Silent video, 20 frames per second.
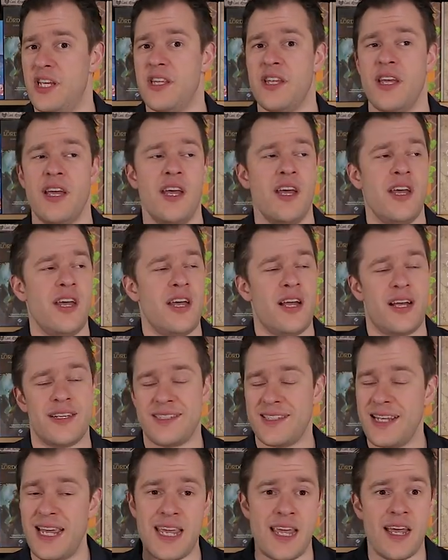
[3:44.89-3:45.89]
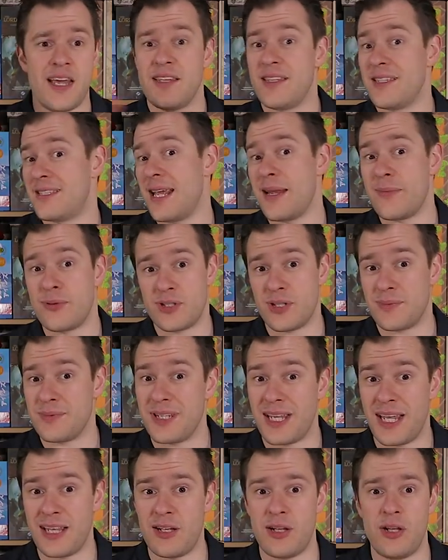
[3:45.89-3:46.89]
And as I say, the Tabletop
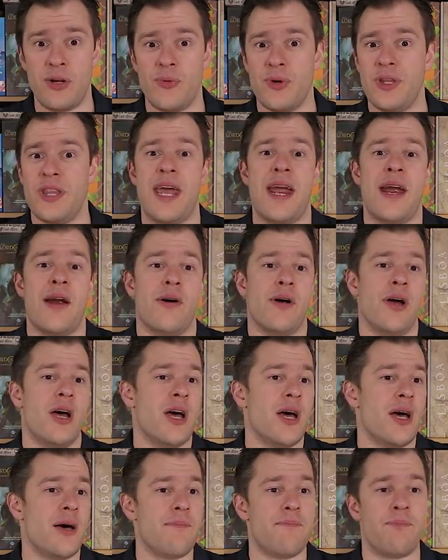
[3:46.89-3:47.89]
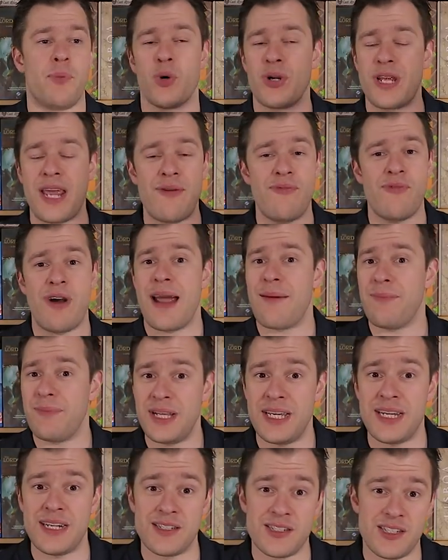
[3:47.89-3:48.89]
Together lot were there. Board Game
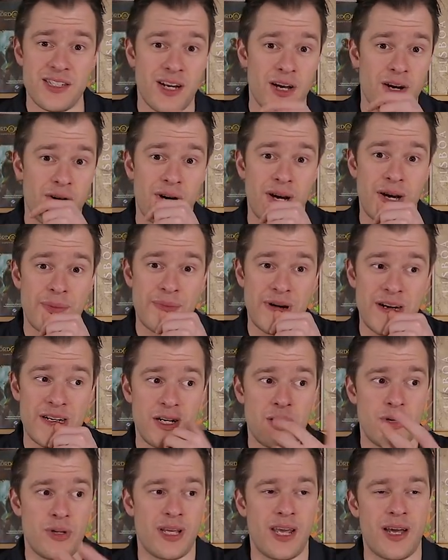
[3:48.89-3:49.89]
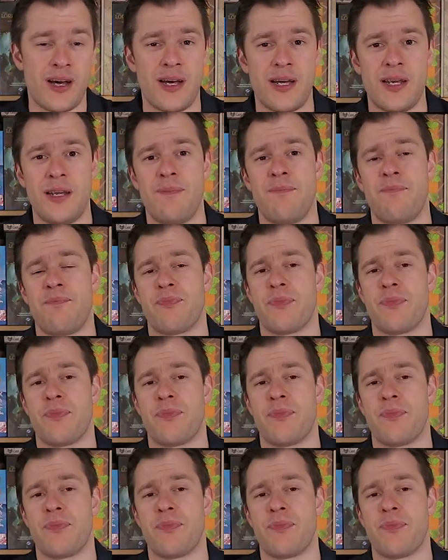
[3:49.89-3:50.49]
Ramblings, you know, I know the guy